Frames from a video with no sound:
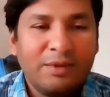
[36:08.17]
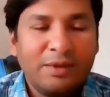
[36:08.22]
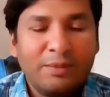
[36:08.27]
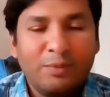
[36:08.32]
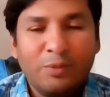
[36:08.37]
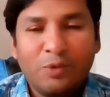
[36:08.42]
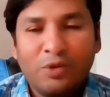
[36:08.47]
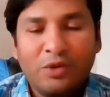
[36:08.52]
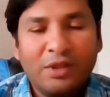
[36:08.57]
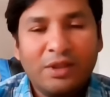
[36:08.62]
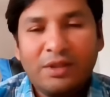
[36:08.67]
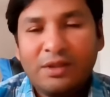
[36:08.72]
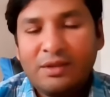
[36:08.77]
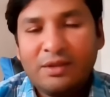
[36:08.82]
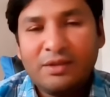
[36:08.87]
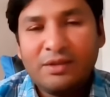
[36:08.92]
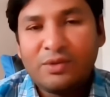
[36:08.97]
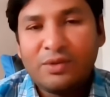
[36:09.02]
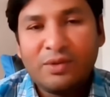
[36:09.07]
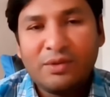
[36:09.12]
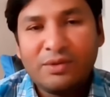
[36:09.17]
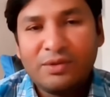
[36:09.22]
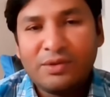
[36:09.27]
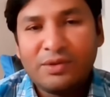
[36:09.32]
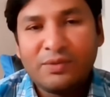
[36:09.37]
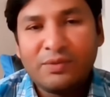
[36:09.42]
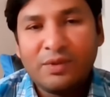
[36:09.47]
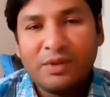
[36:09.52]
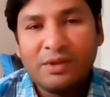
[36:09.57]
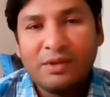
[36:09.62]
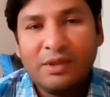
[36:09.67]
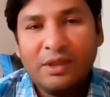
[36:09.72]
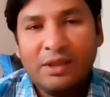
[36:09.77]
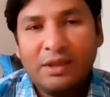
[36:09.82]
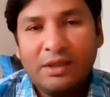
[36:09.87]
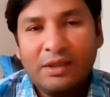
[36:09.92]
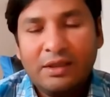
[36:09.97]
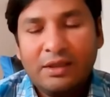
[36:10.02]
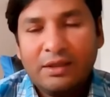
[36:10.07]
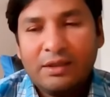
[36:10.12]
But more than that, it's not useful.
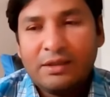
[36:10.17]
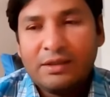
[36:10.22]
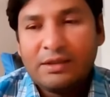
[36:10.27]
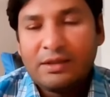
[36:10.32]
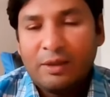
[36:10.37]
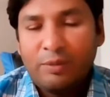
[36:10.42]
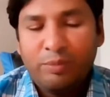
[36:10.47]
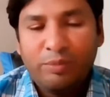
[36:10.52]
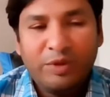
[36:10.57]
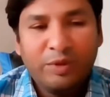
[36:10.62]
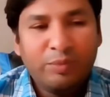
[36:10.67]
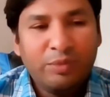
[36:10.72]
Some